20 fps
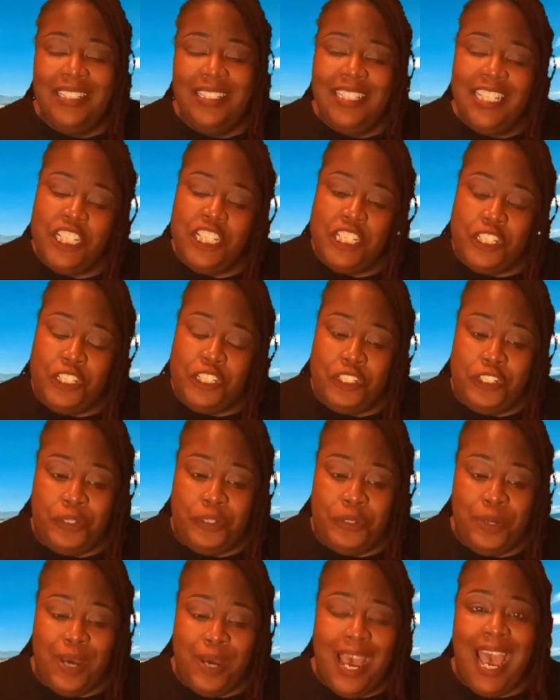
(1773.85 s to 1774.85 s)
teaching
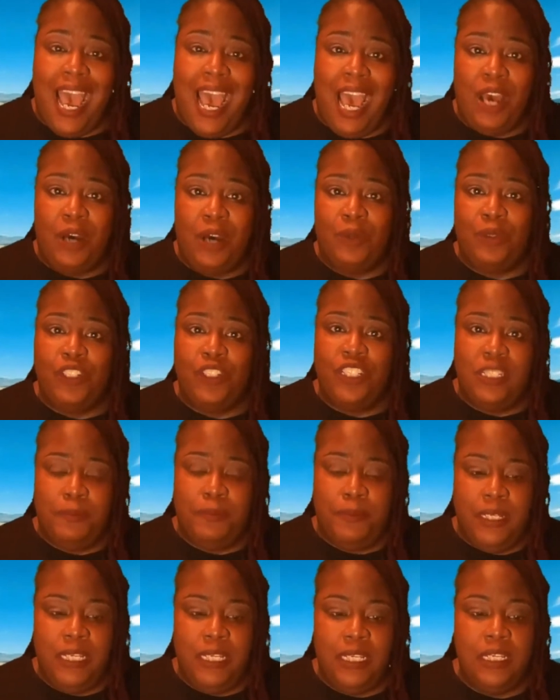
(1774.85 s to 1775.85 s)
you how to
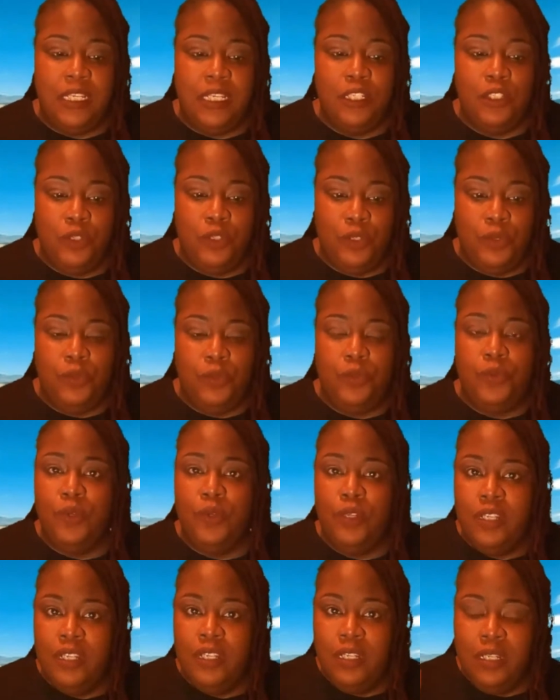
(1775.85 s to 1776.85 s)
speak to